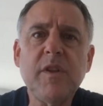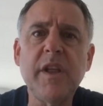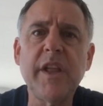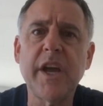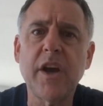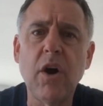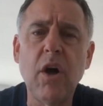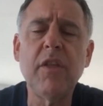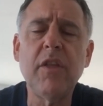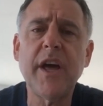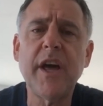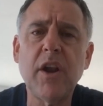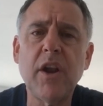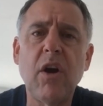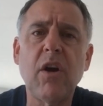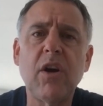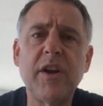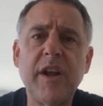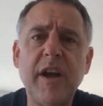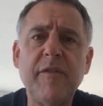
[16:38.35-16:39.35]
Like all that
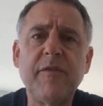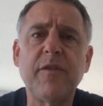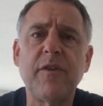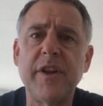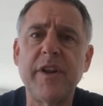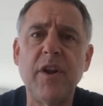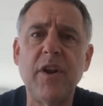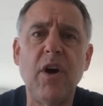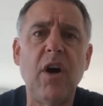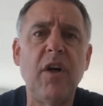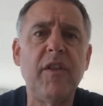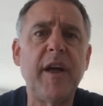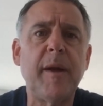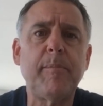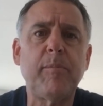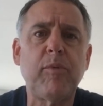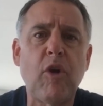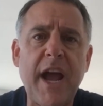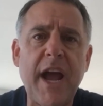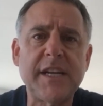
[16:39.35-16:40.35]
hard effort and all
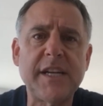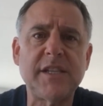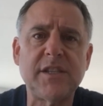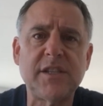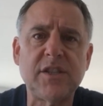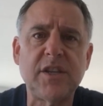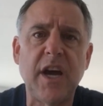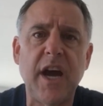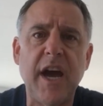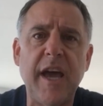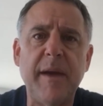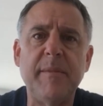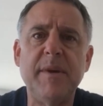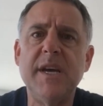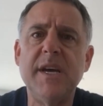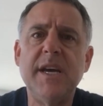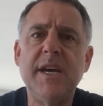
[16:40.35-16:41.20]
that practice time,